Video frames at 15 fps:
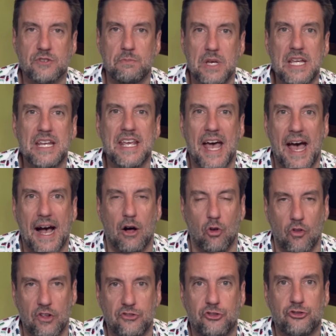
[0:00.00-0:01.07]
media
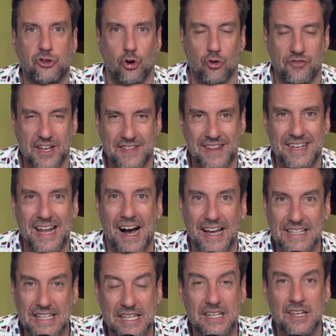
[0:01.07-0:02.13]
outlet serving the
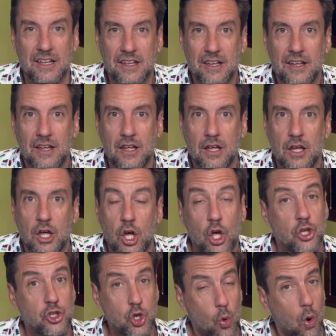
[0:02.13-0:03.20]
ninety?
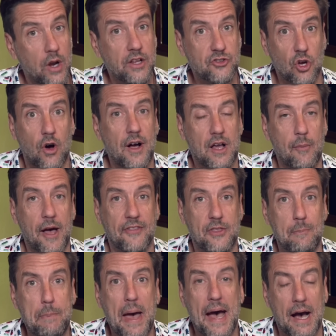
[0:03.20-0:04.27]
You want to talk about the
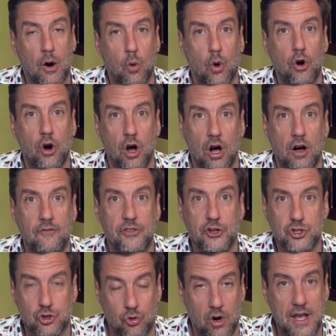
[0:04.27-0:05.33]
power of the
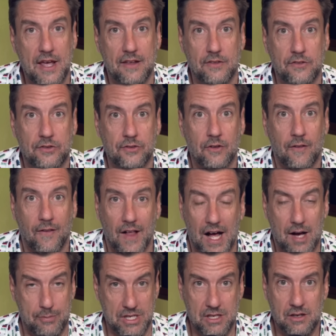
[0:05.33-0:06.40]
trans
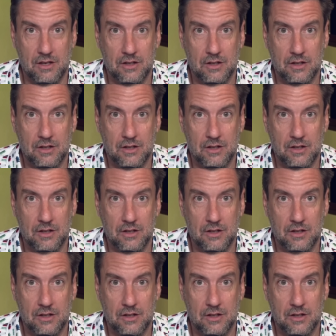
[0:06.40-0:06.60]
lobby.